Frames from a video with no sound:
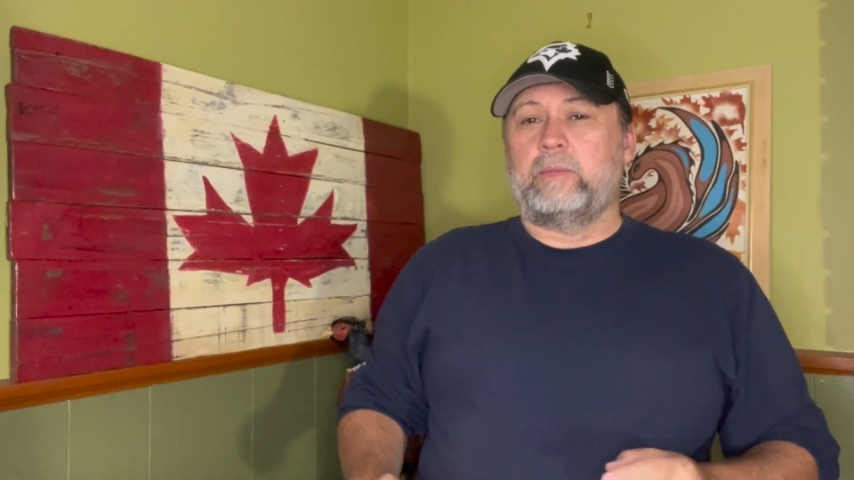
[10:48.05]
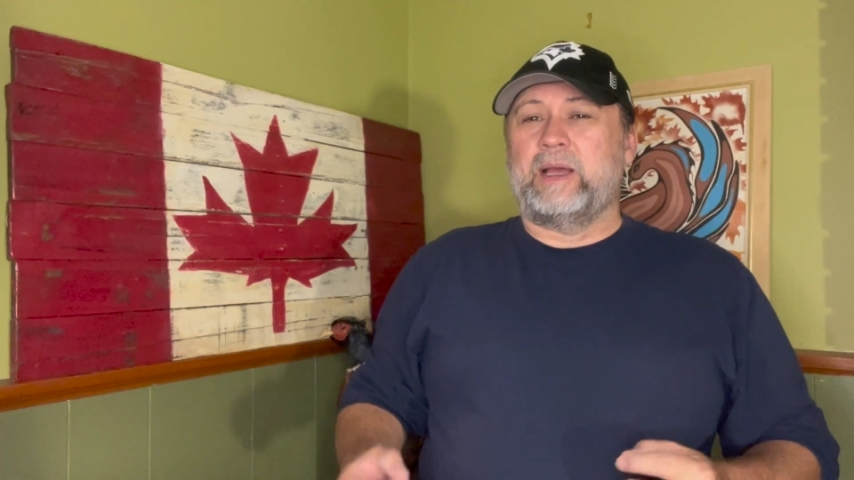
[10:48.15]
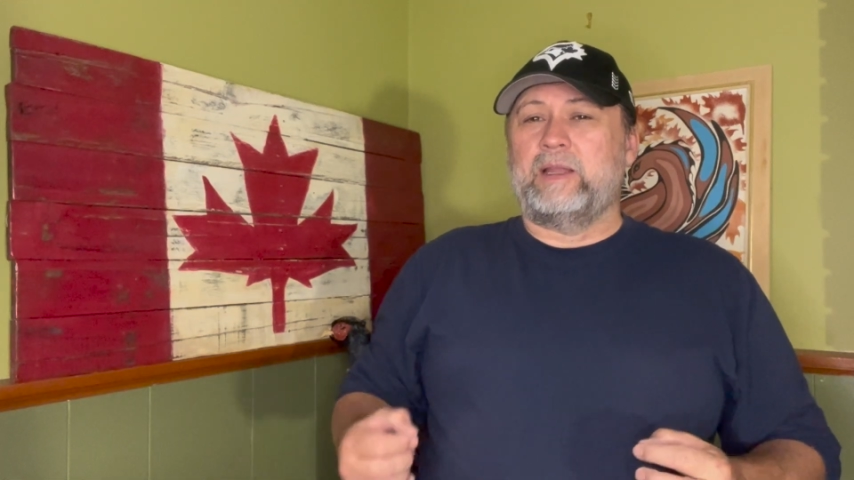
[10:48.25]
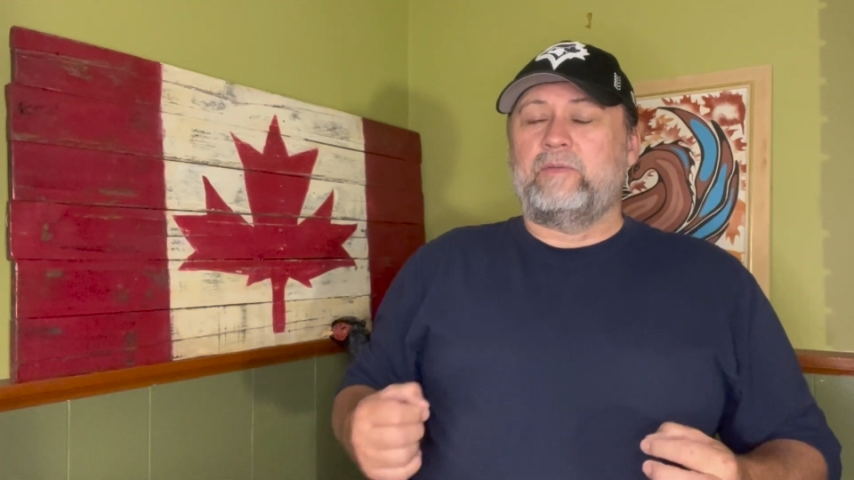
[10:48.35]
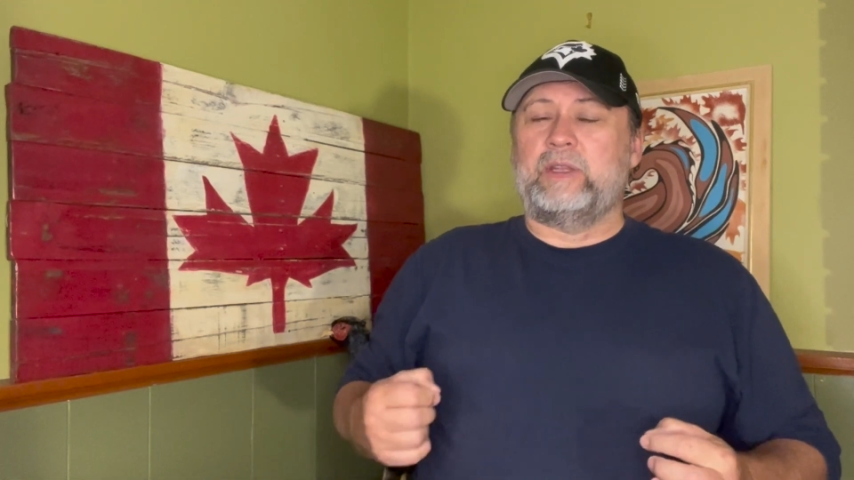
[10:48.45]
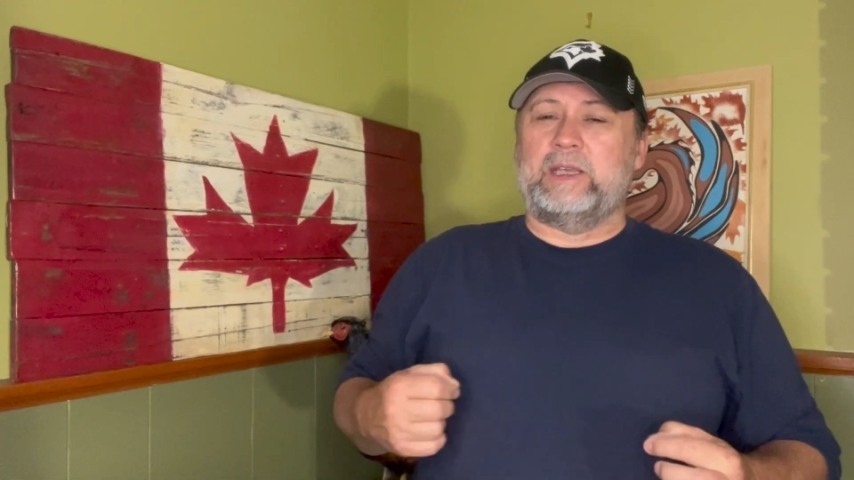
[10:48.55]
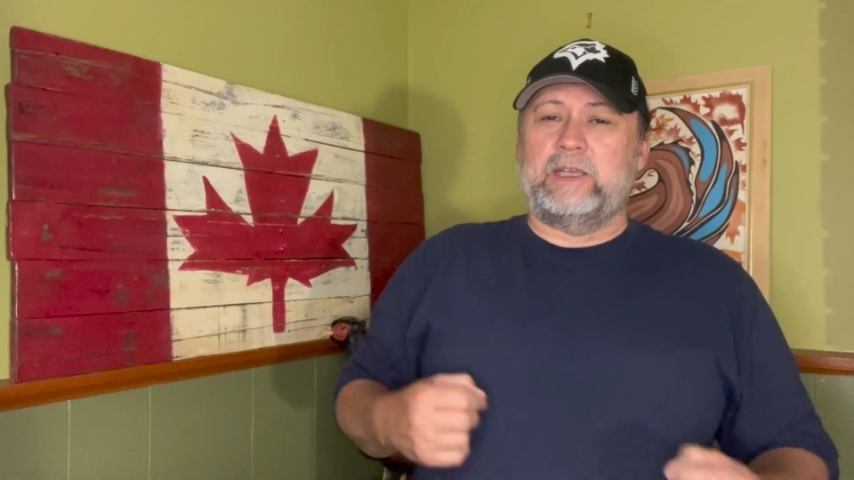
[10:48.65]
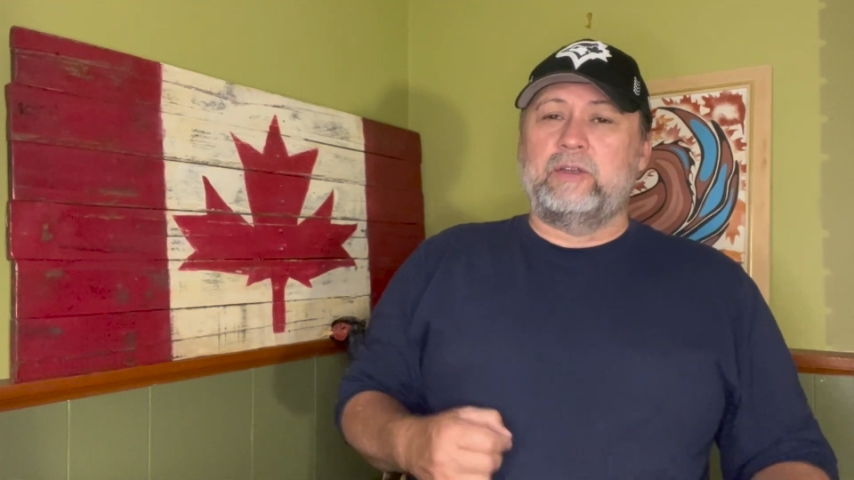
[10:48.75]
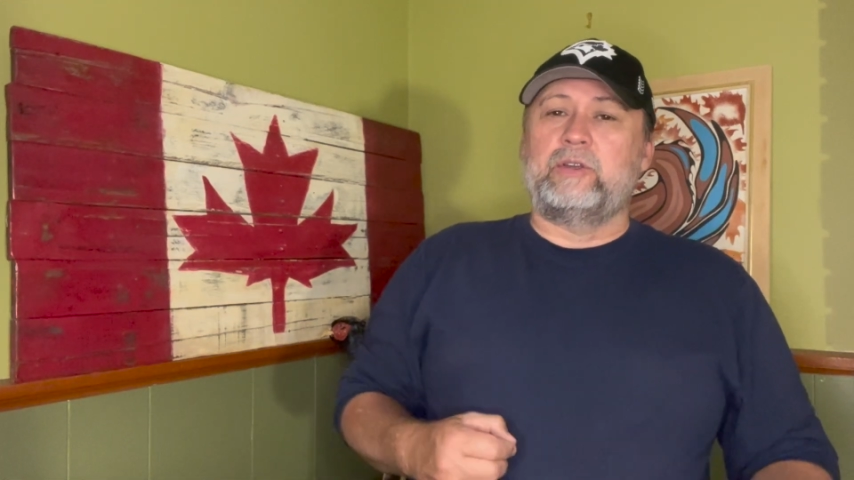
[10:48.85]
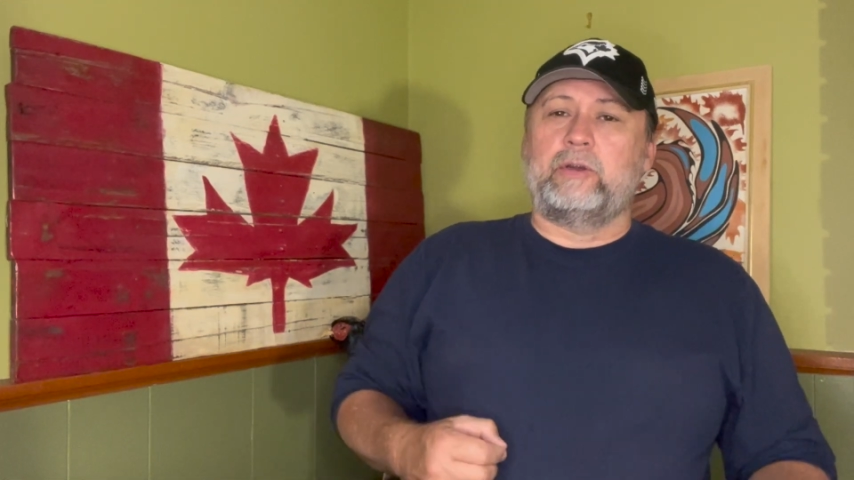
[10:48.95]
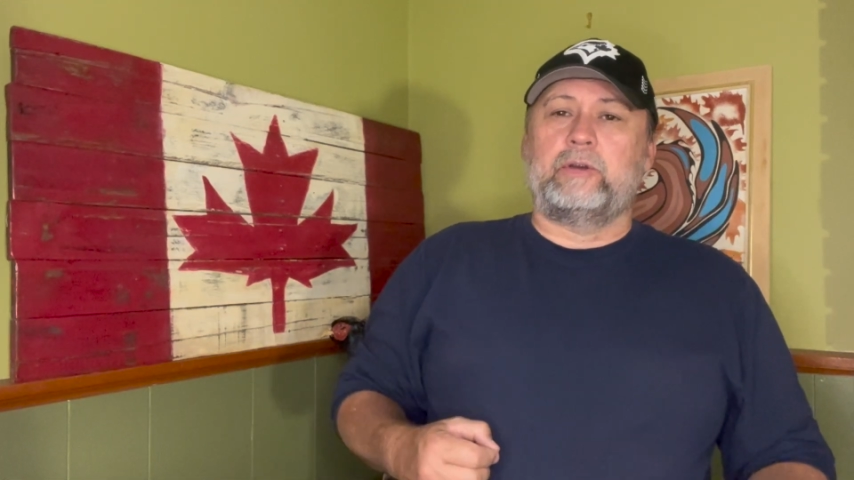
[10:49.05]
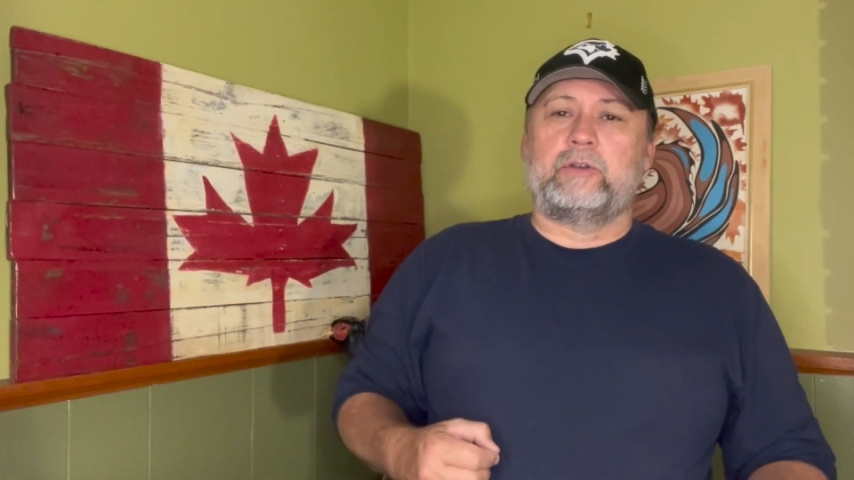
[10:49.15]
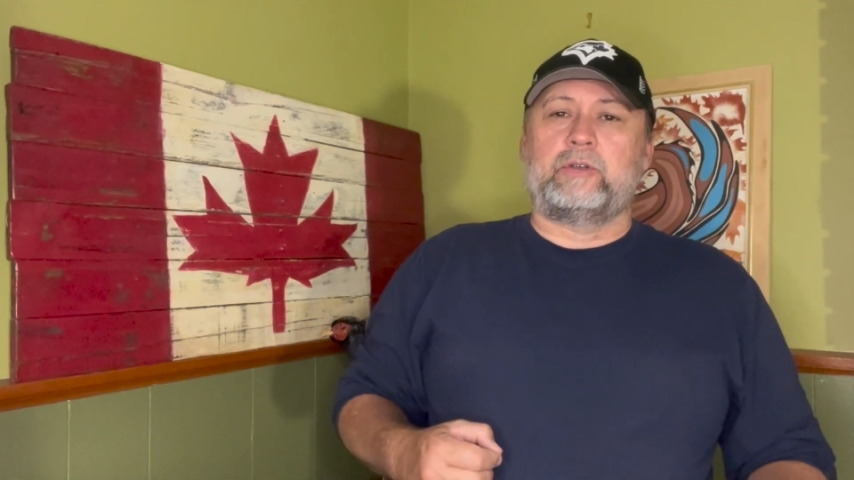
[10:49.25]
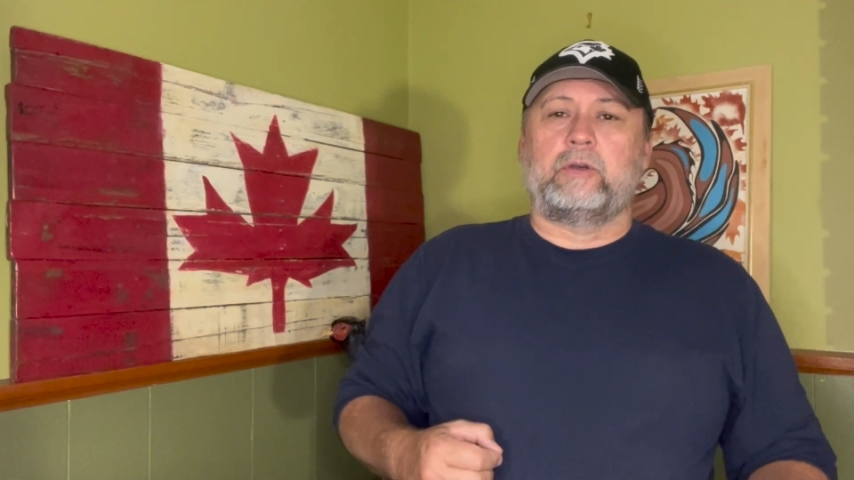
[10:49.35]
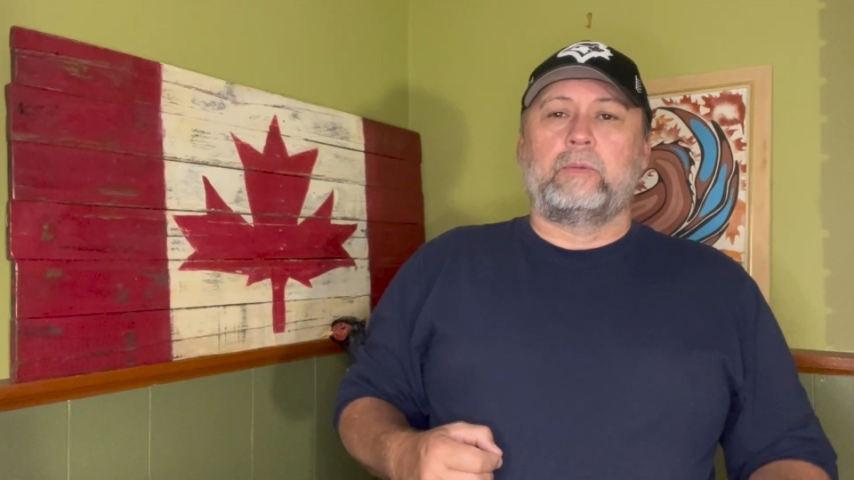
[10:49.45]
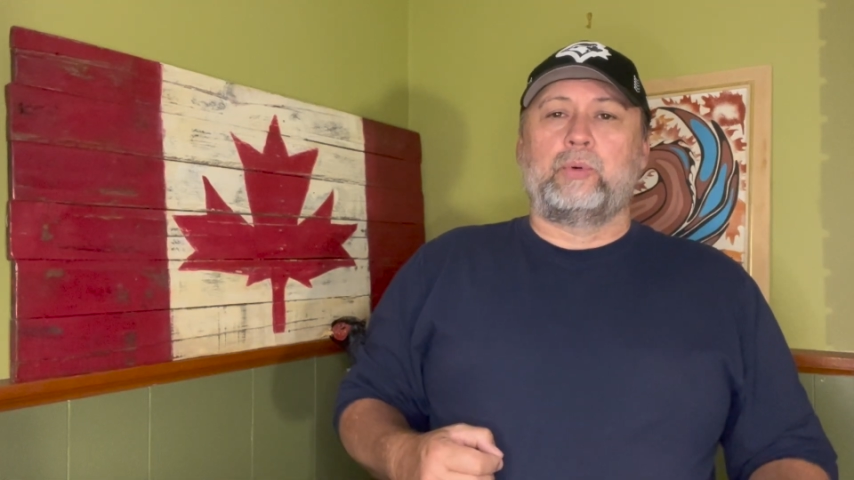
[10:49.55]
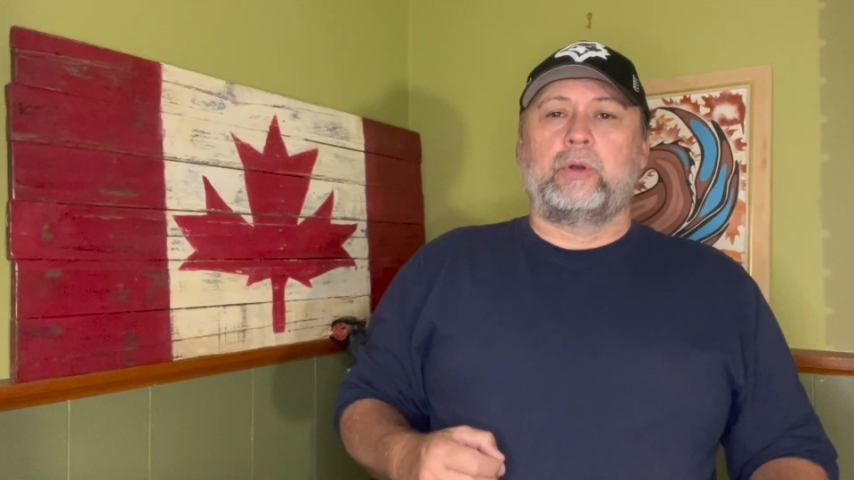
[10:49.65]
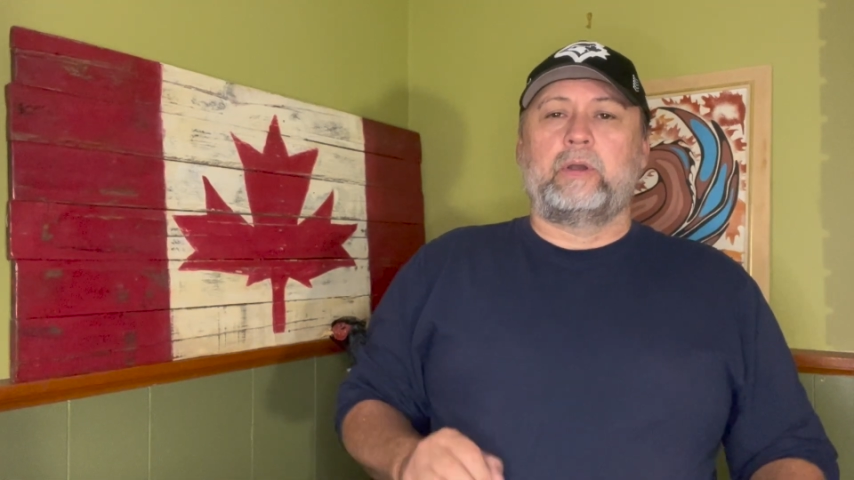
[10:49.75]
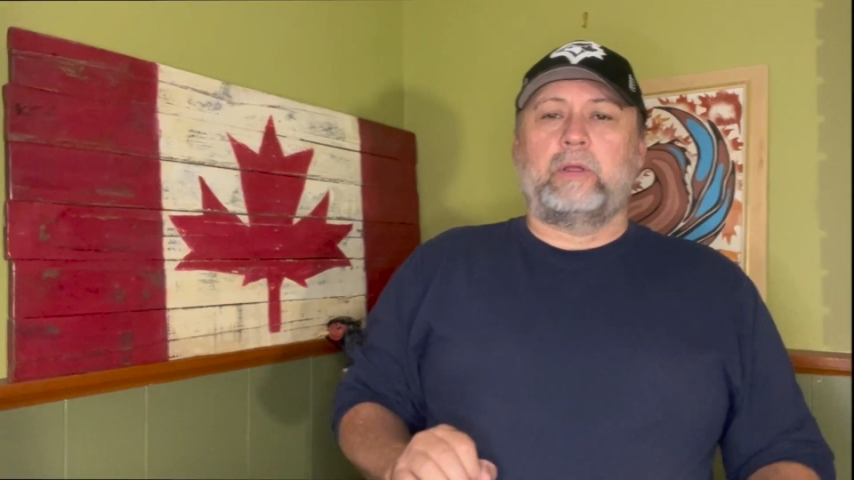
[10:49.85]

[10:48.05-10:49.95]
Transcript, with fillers: I left the interior circuit board